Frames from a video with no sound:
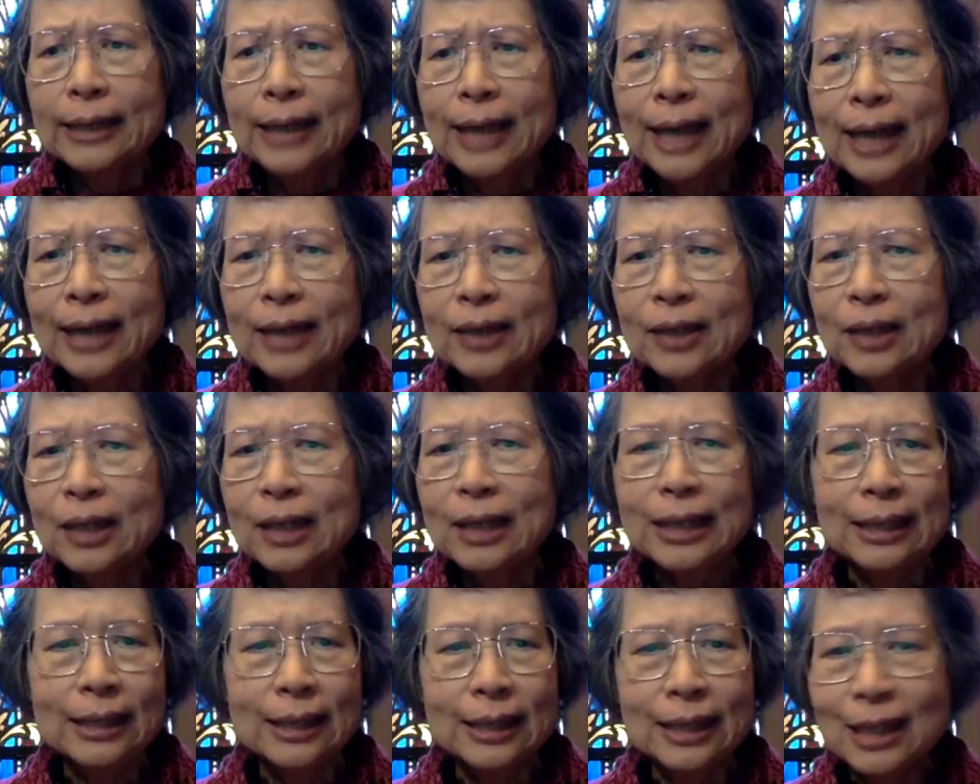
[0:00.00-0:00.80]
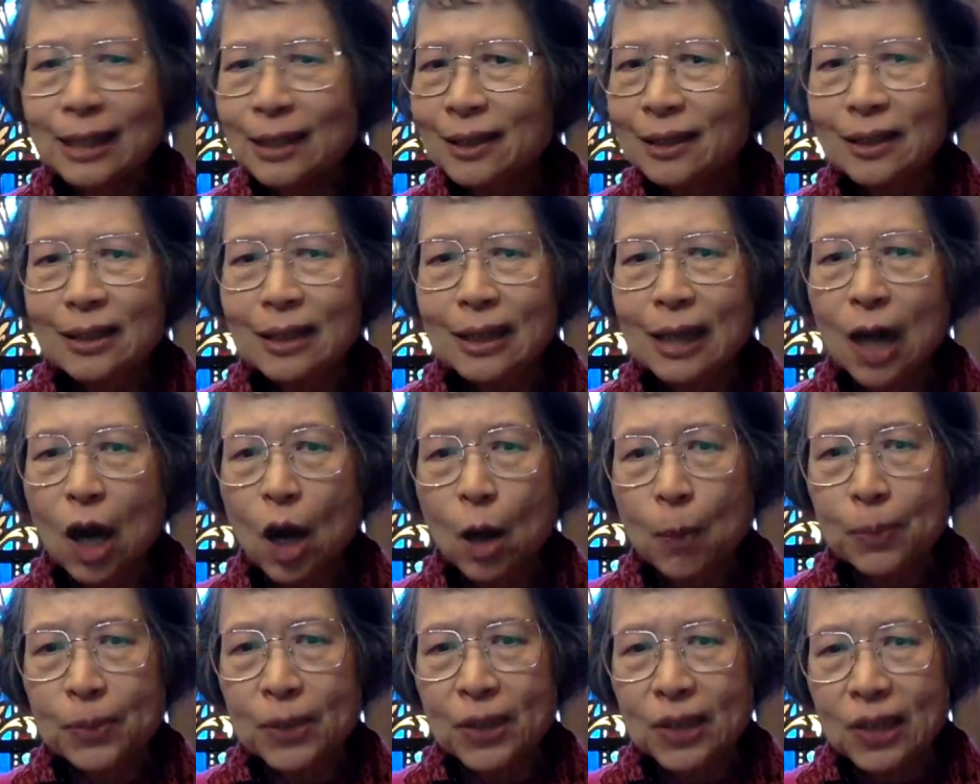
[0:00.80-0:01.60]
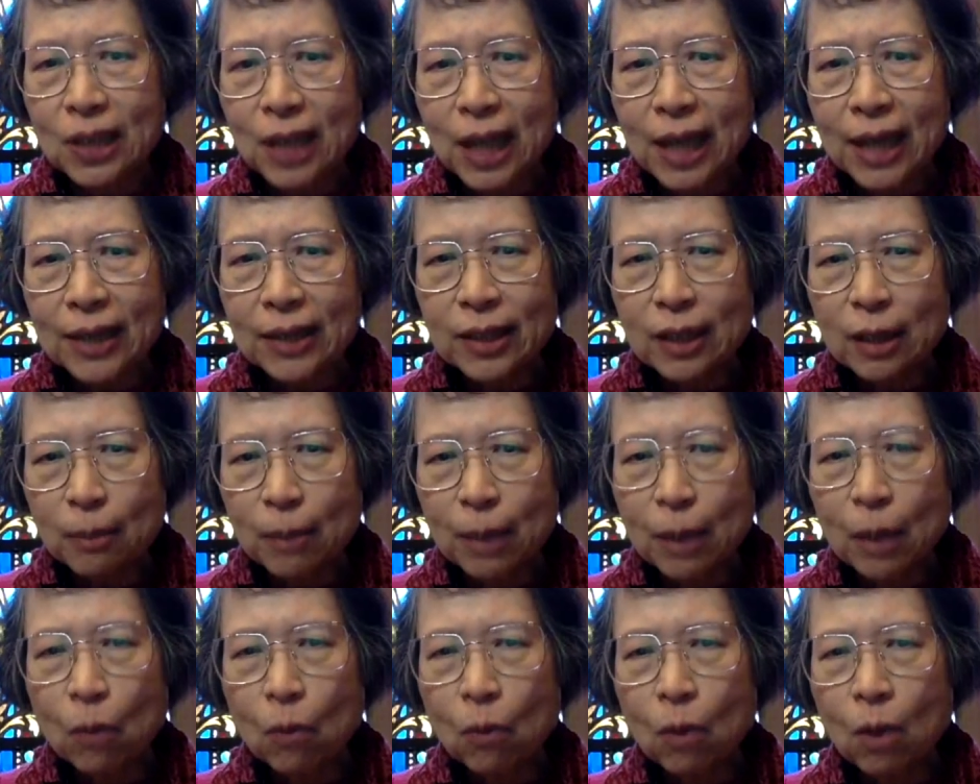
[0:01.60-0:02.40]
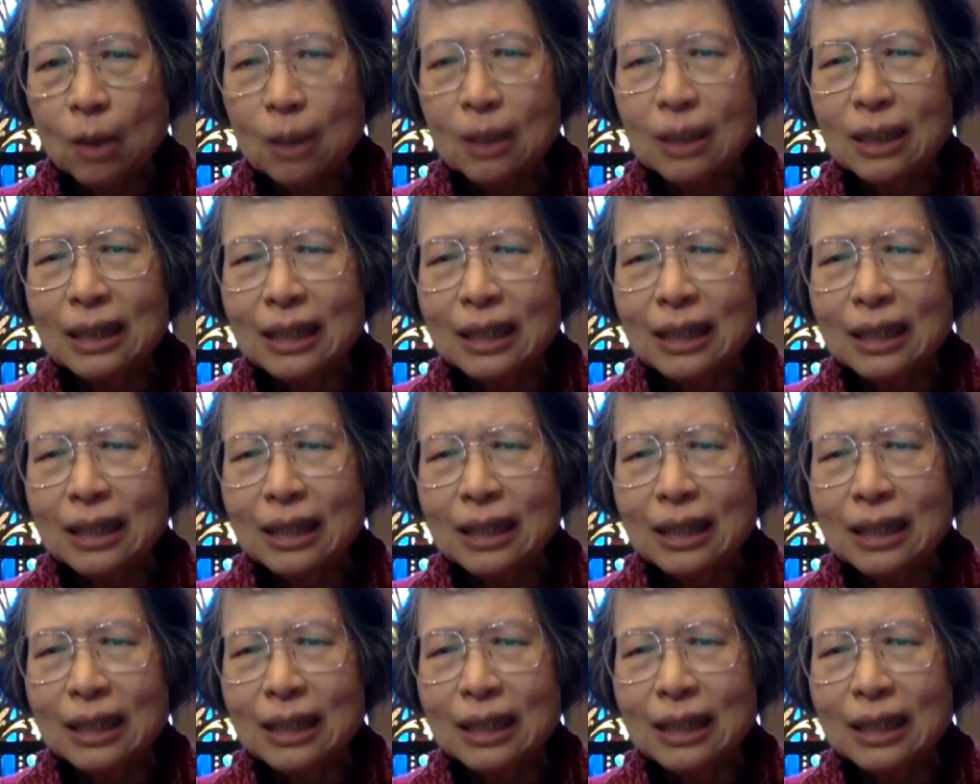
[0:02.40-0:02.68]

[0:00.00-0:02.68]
yet he didn't obsess about what